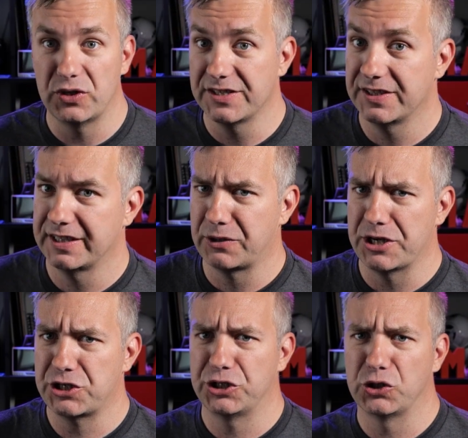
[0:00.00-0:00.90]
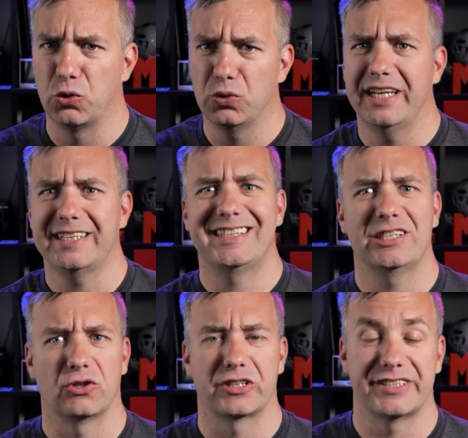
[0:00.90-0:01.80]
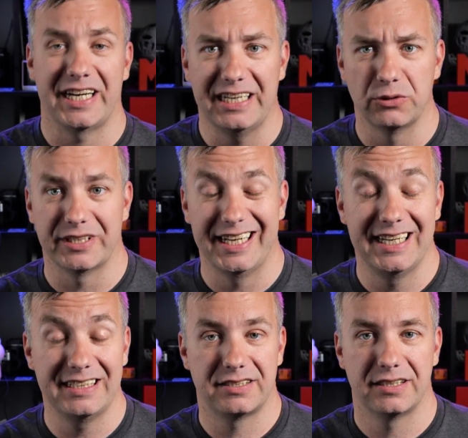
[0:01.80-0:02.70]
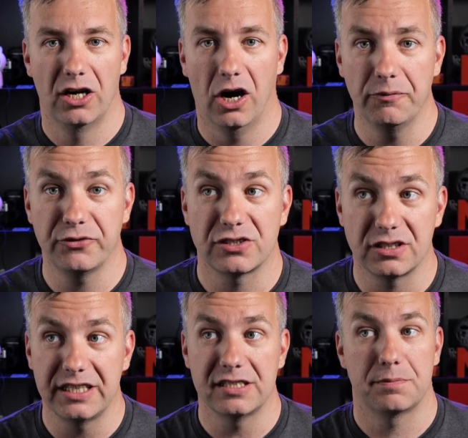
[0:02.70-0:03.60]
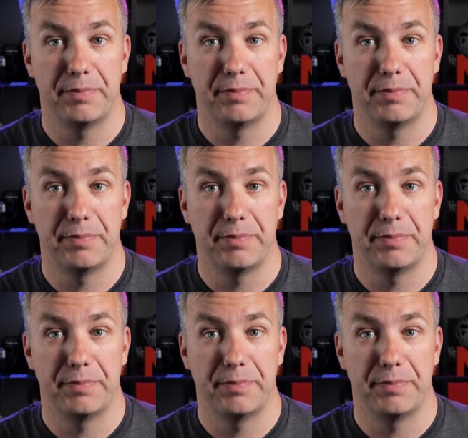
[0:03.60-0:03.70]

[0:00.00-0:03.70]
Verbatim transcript: to answer the question who let the dogs out? And obviously it's